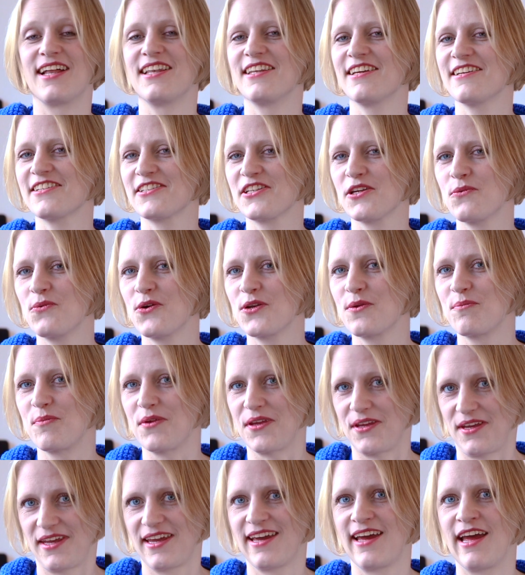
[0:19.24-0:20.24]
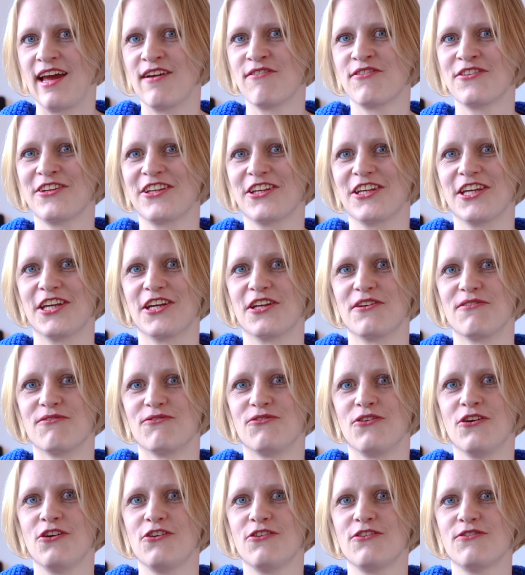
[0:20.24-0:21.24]
Unless you want to be heavily
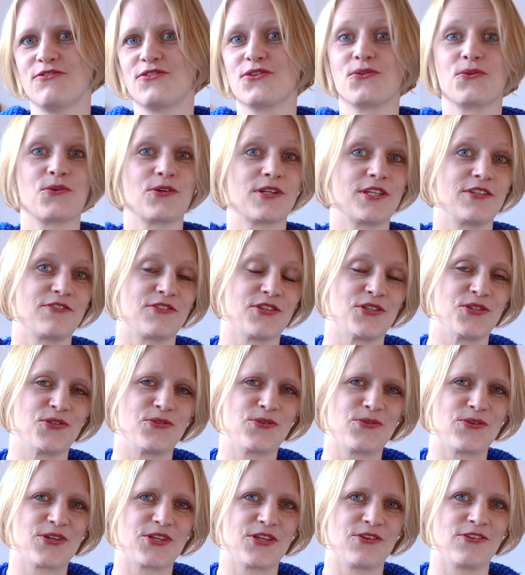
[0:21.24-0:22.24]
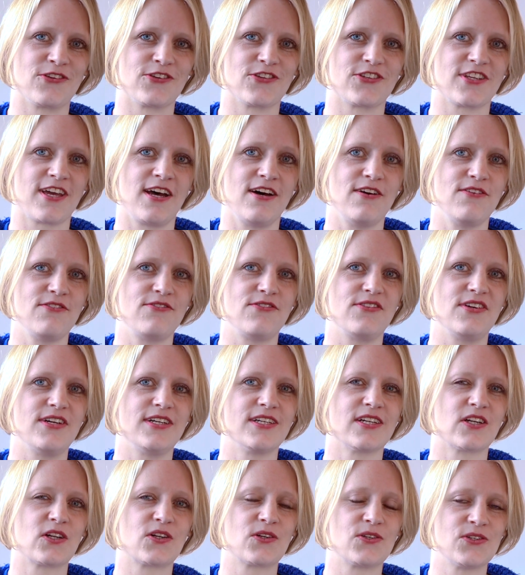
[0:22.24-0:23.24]
involved or even do it yourself,
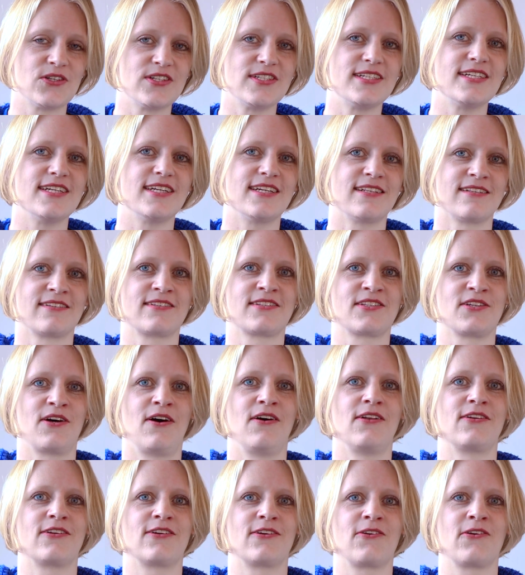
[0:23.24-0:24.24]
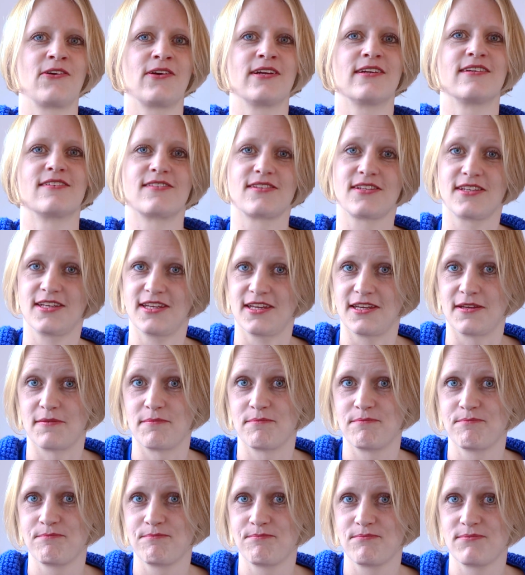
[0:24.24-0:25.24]
a good installer is
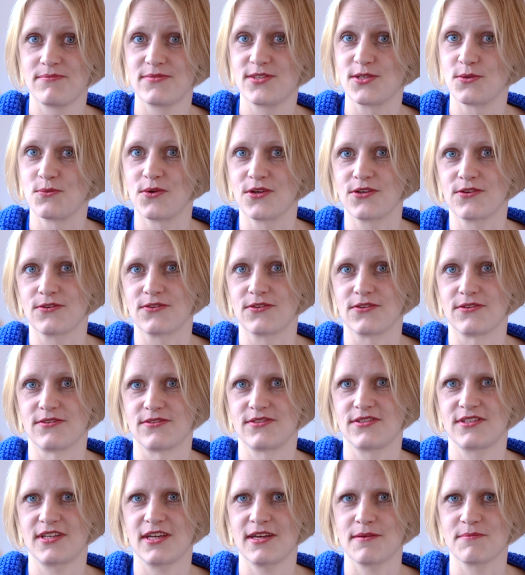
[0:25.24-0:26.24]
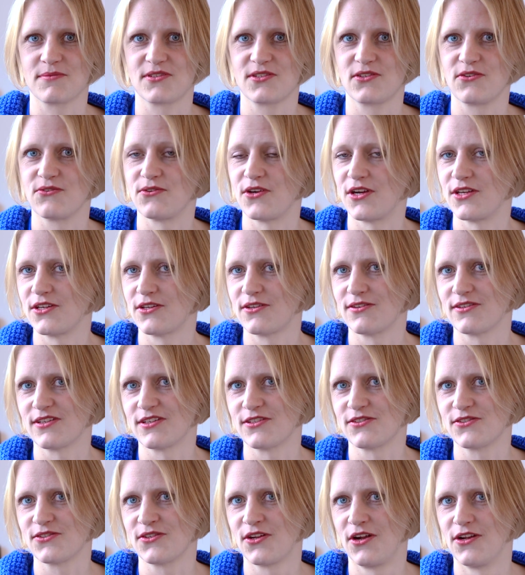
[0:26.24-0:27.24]
key. So what are the steps to find a good
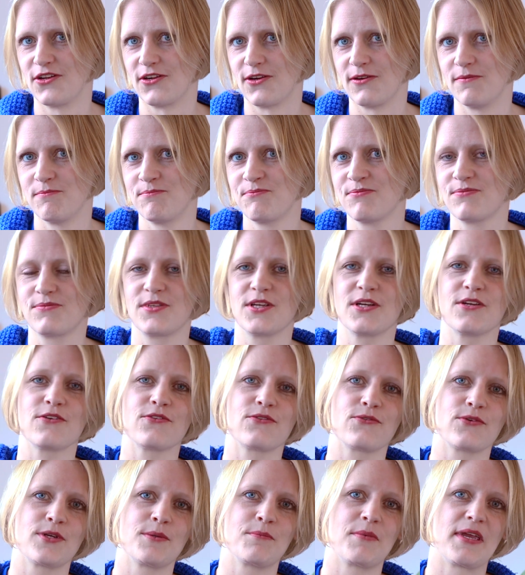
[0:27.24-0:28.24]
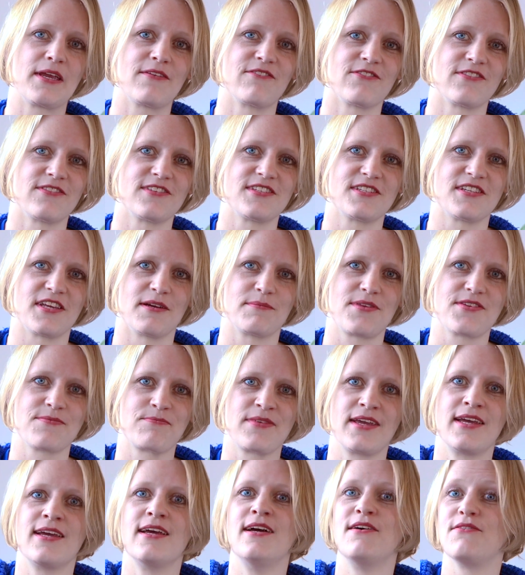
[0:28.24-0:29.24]
installer? There are three main
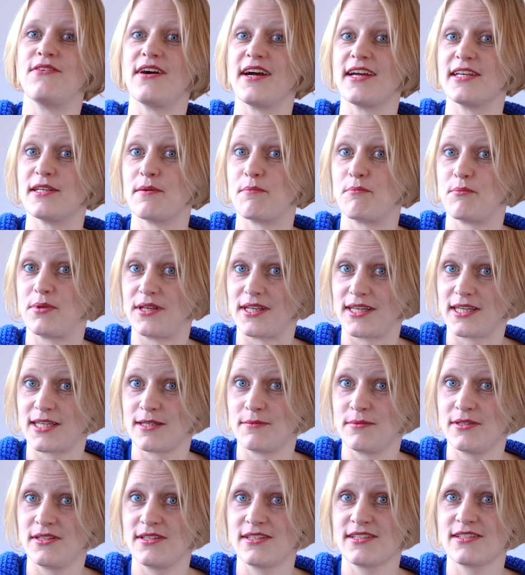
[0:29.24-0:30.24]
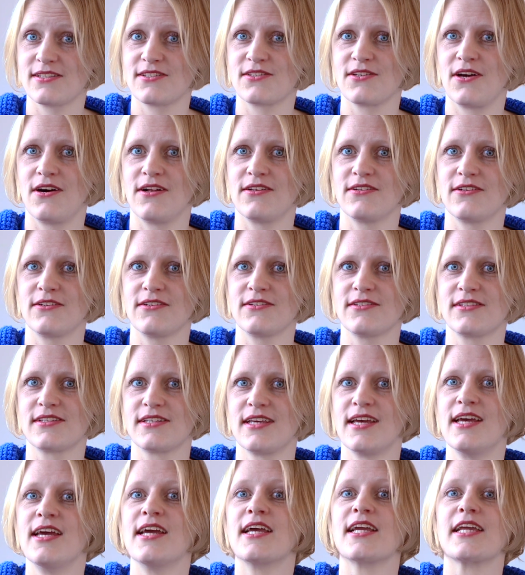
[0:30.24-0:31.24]
steps. Find applicable
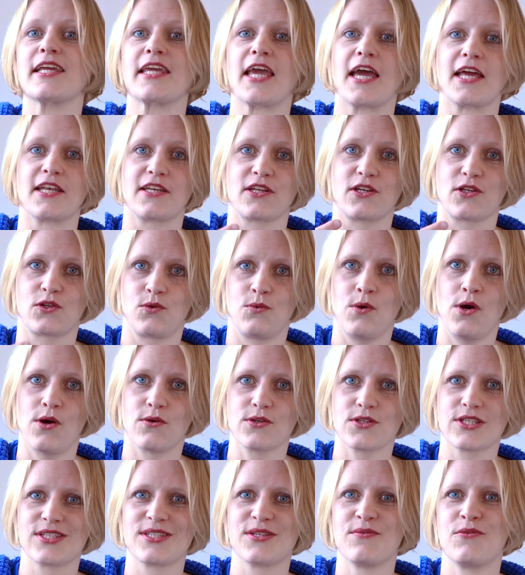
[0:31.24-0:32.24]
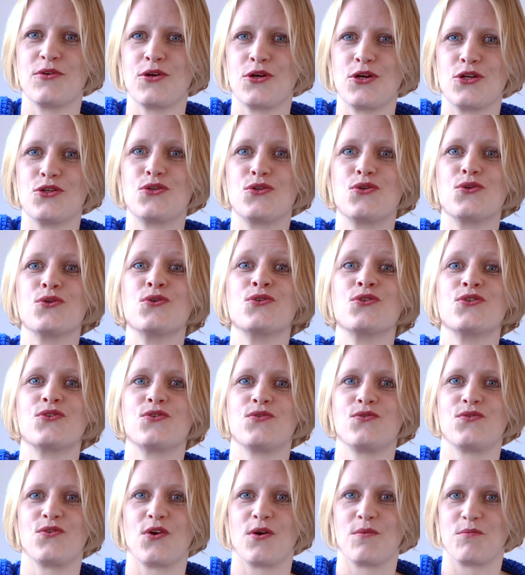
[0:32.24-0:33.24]
installers, get quotes, choose
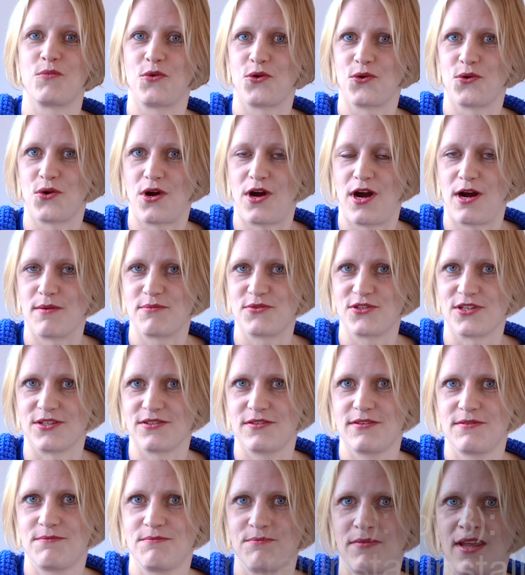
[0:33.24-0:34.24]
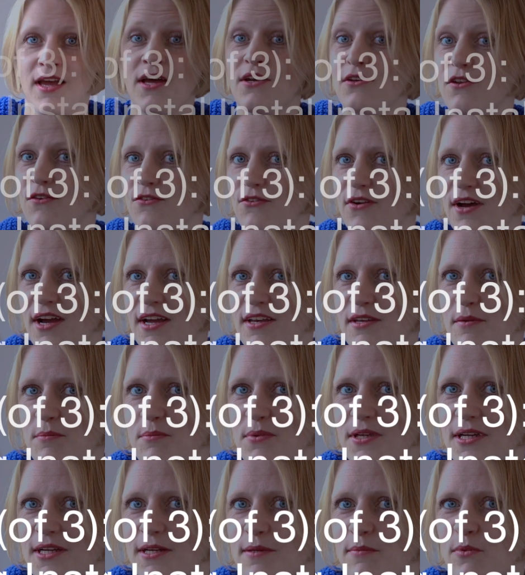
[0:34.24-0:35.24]
from your options. To find
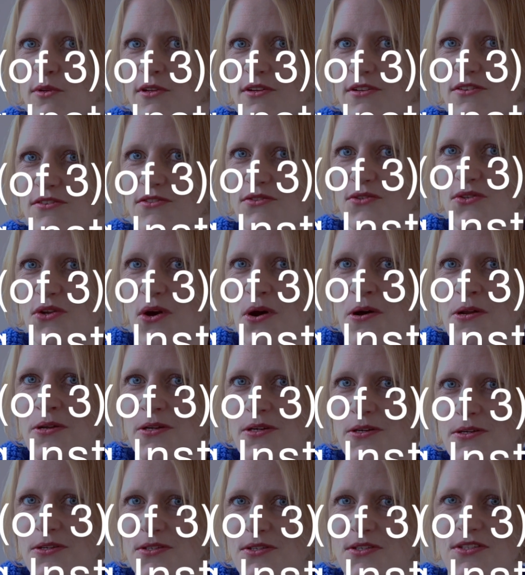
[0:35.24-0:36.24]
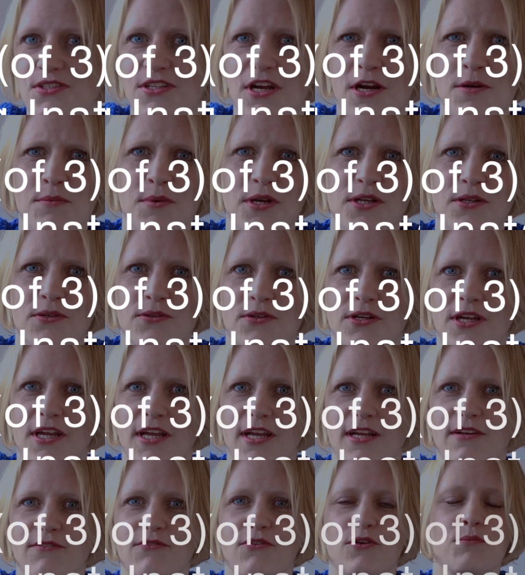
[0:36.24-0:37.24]
applicable installers, start by
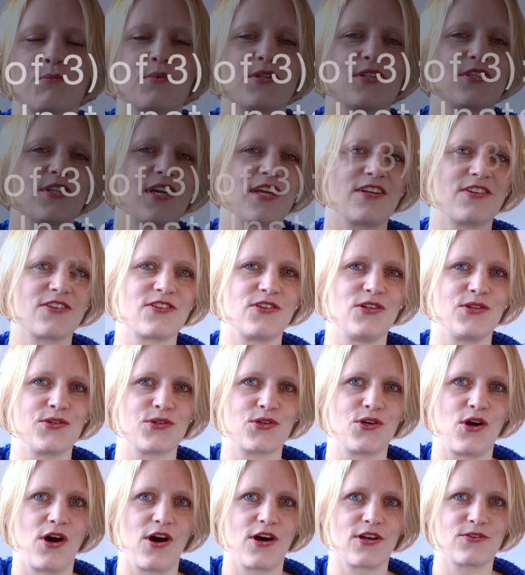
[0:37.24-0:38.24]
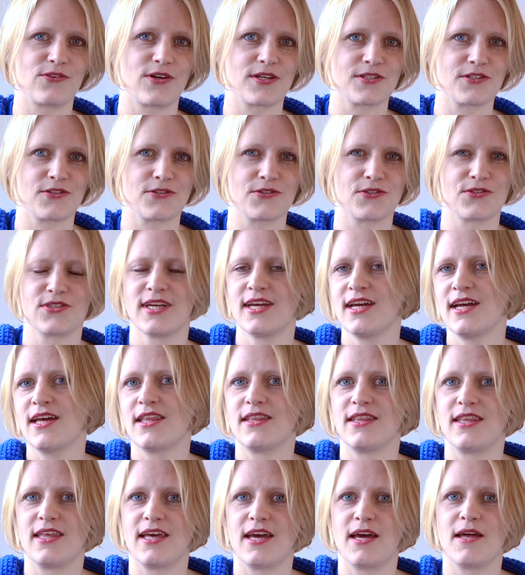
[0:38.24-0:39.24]
looking for potential contractors
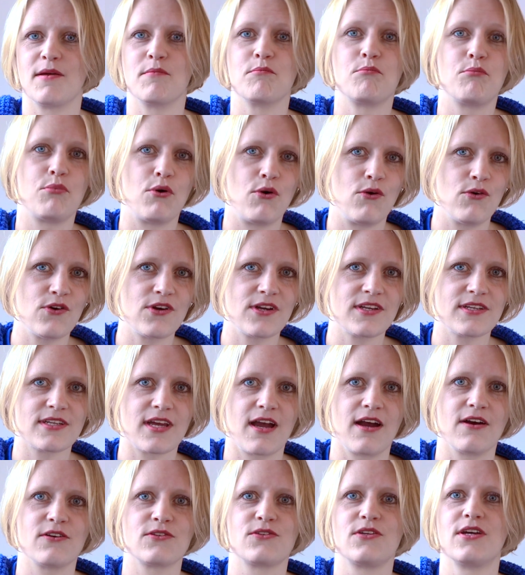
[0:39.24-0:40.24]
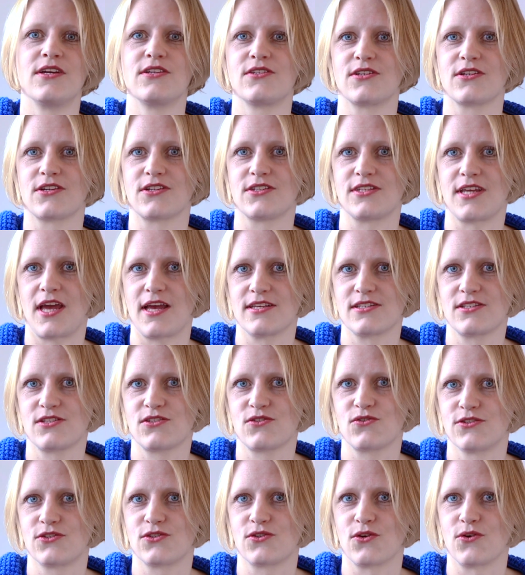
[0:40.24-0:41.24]
that point out
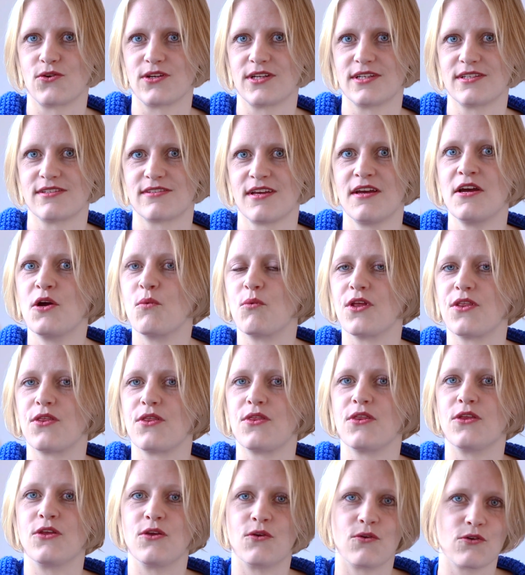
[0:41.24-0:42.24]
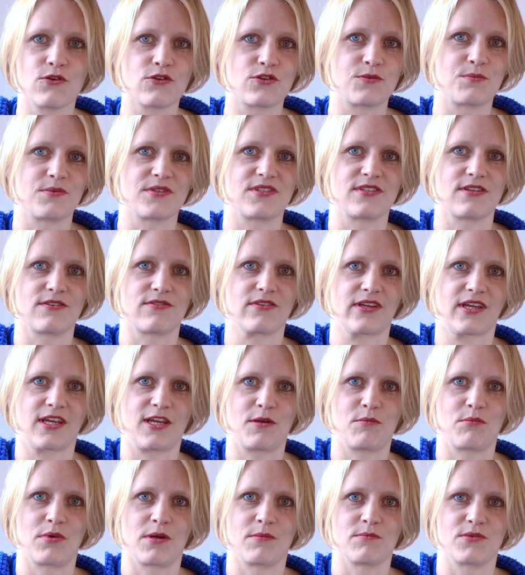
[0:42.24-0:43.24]
success stories with your specific
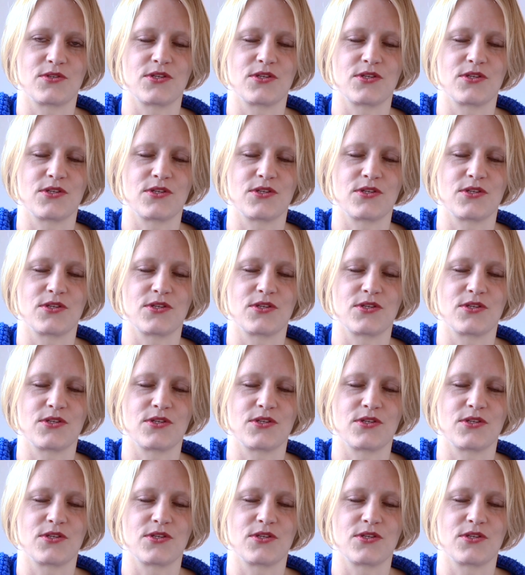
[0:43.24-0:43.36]
heat pump